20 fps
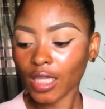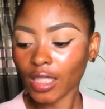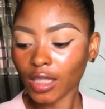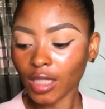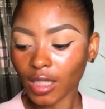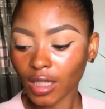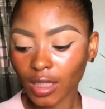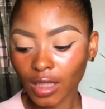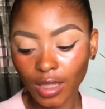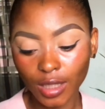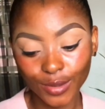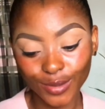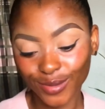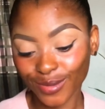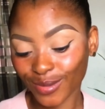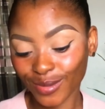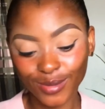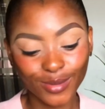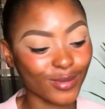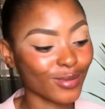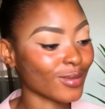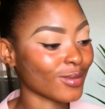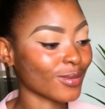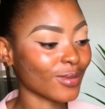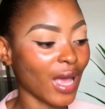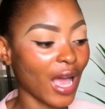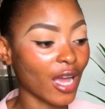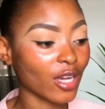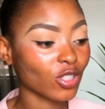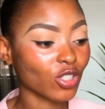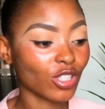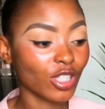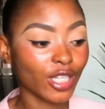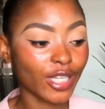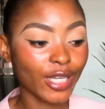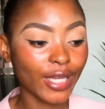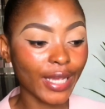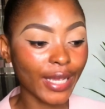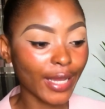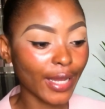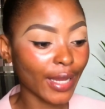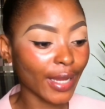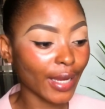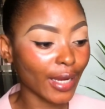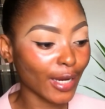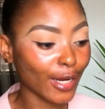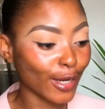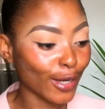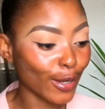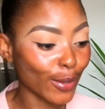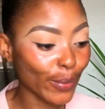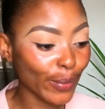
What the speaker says: This is actually a no